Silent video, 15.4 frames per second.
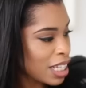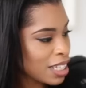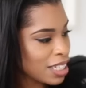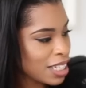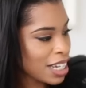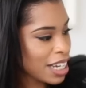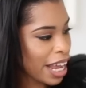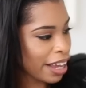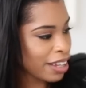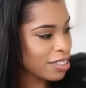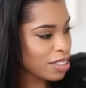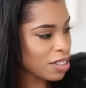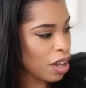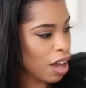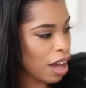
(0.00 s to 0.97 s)
This
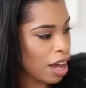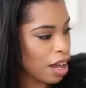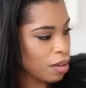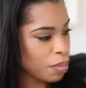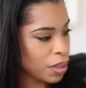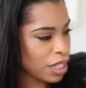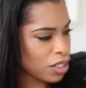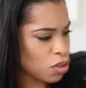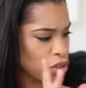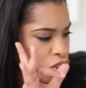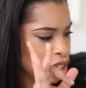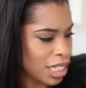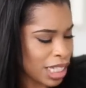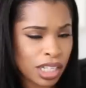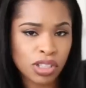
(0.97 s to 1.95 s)
next uh, piece, or
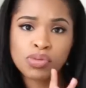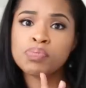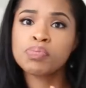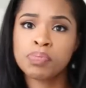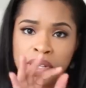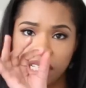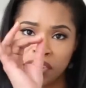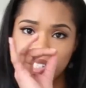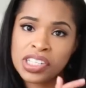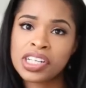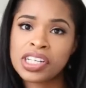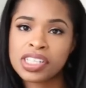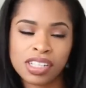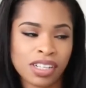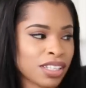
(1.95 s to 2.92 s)
should I say
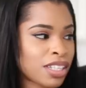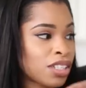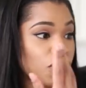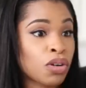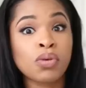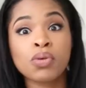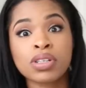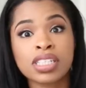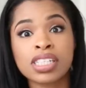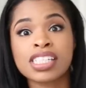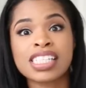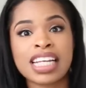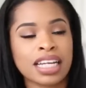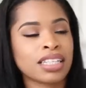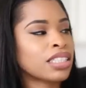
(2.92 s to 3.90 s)
pieces, because it's a
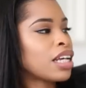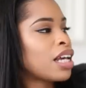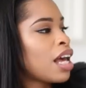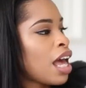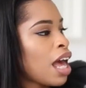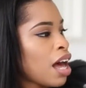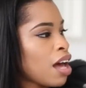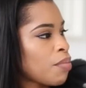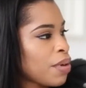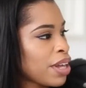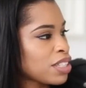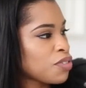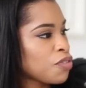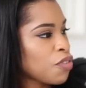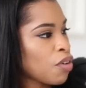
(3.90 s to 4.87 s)
coordinate set, um,
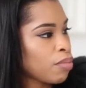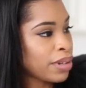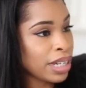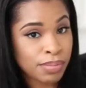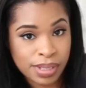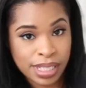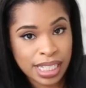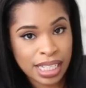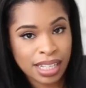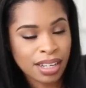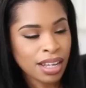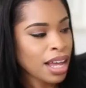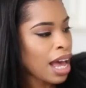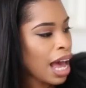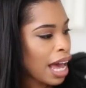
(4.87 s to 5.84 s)
is from Lipsy
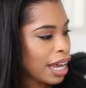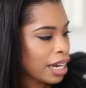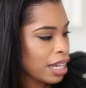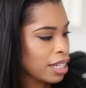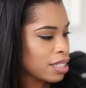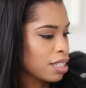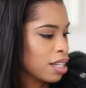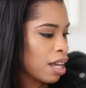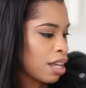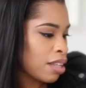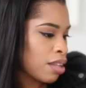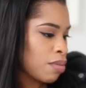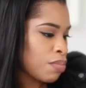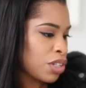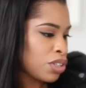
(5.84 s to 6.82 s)
and it's uh,
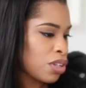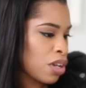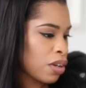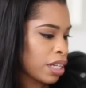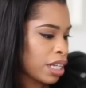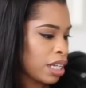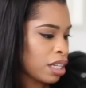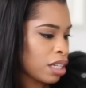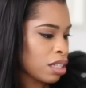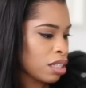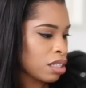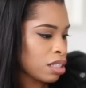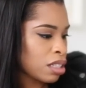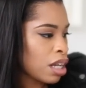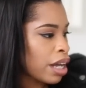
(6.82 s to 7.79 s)
the Michelle
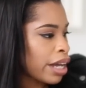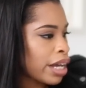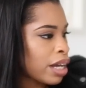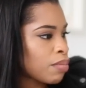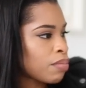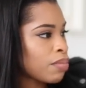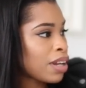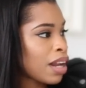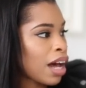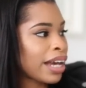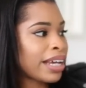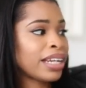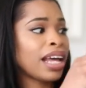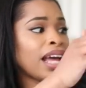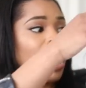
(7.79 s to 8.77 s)
Keegan um,
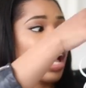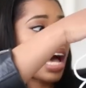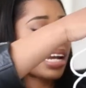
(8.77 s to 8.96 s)
line.